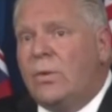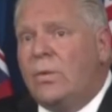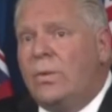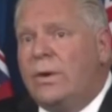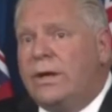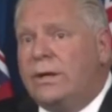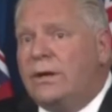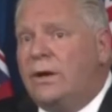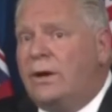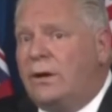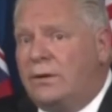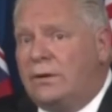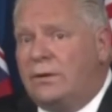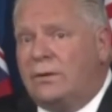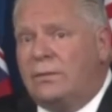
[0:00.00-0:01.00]
we can
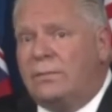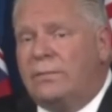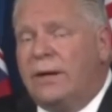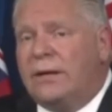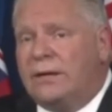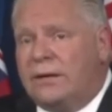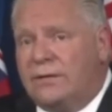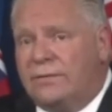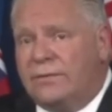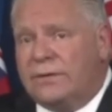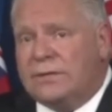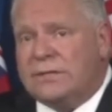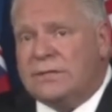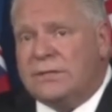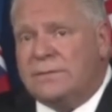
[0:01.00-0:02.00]
all make a
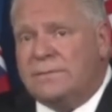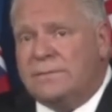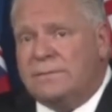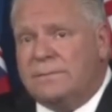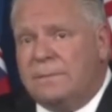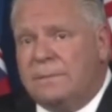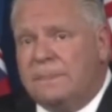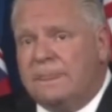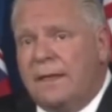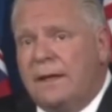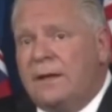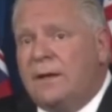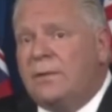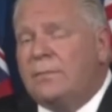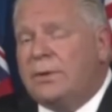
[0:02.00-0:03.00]
difference.
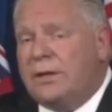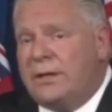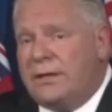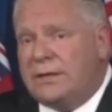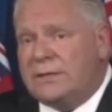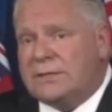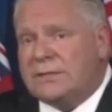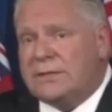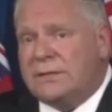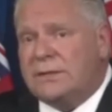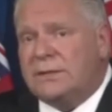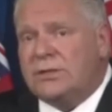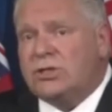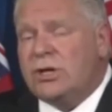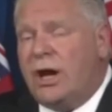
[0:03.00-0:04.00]
Please
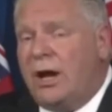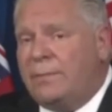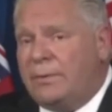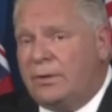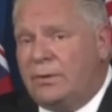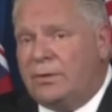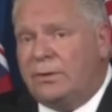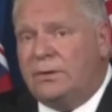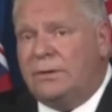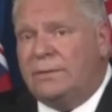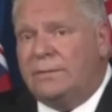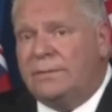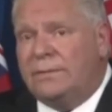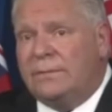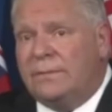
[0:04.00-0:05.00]
shop local.
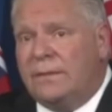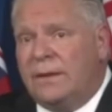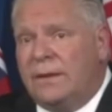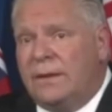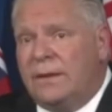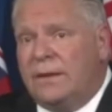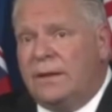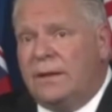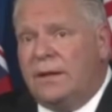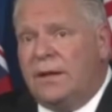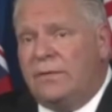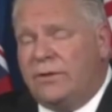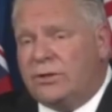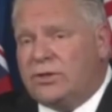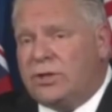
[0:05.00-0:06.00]

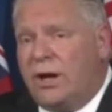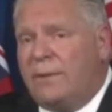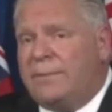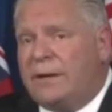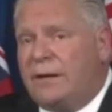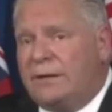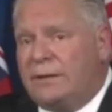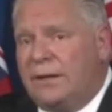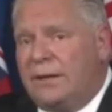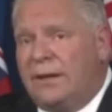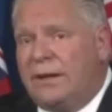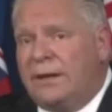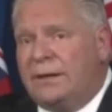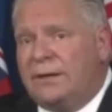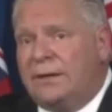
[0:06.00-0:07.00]
If you're shopping
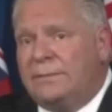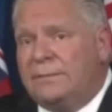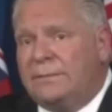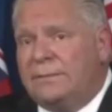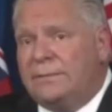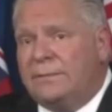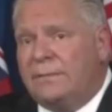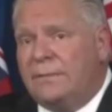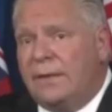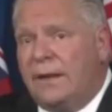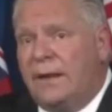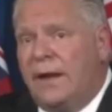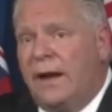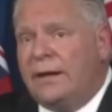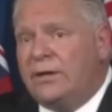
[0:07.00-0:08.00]
online,
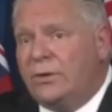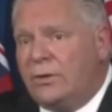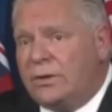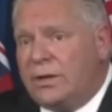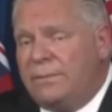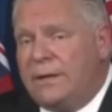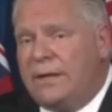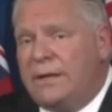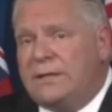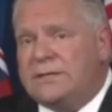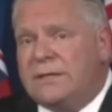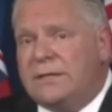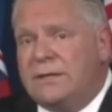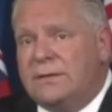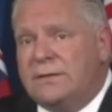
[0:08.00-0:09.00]
I know it can be
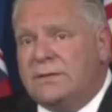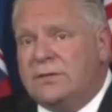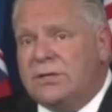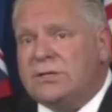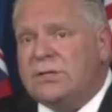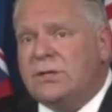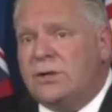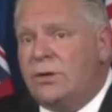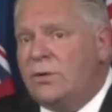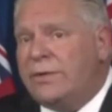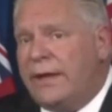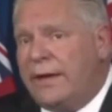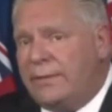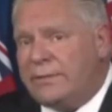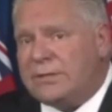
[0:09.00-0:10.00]
easy just to go with
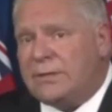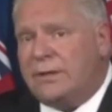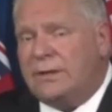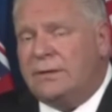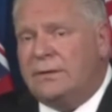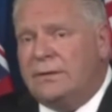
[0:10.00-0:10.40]
Amazon.